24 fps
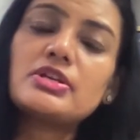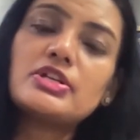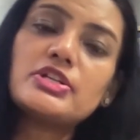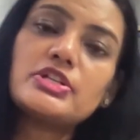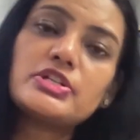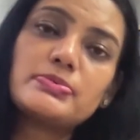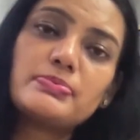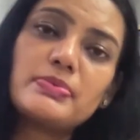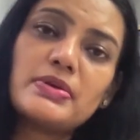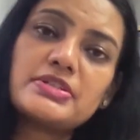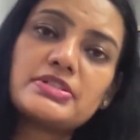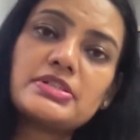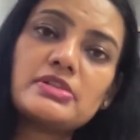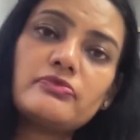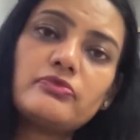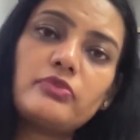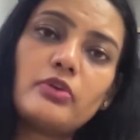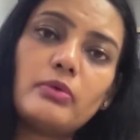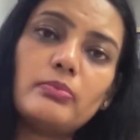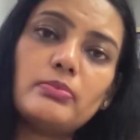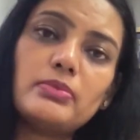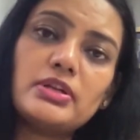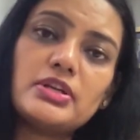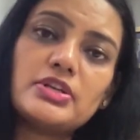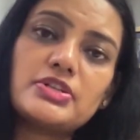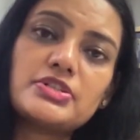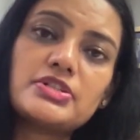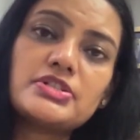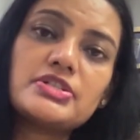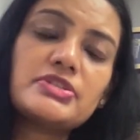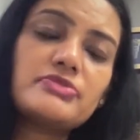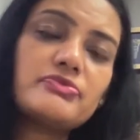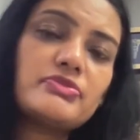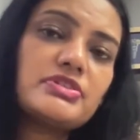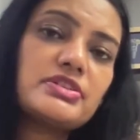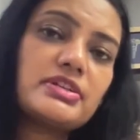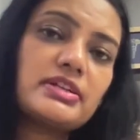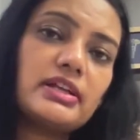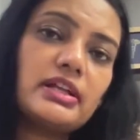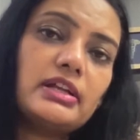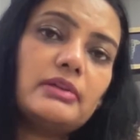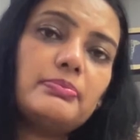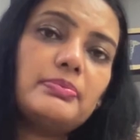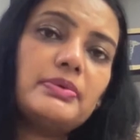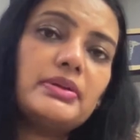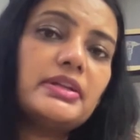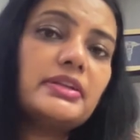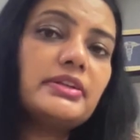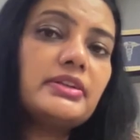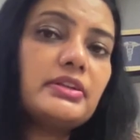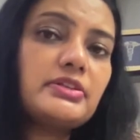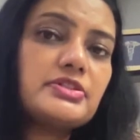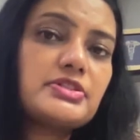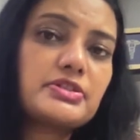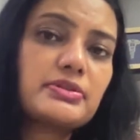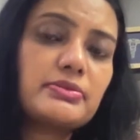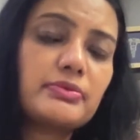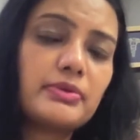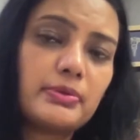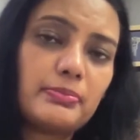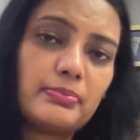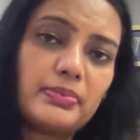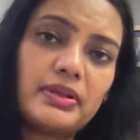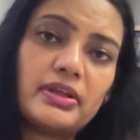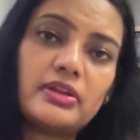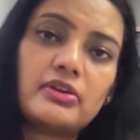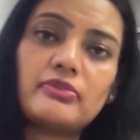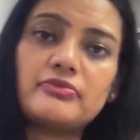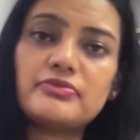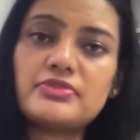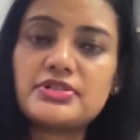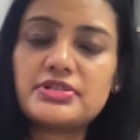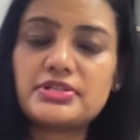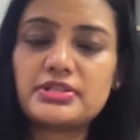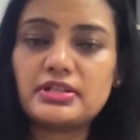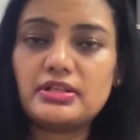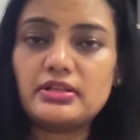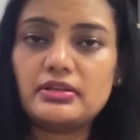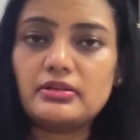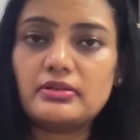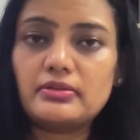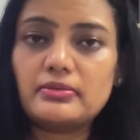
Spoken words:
special formulations which help in the repair of the skin.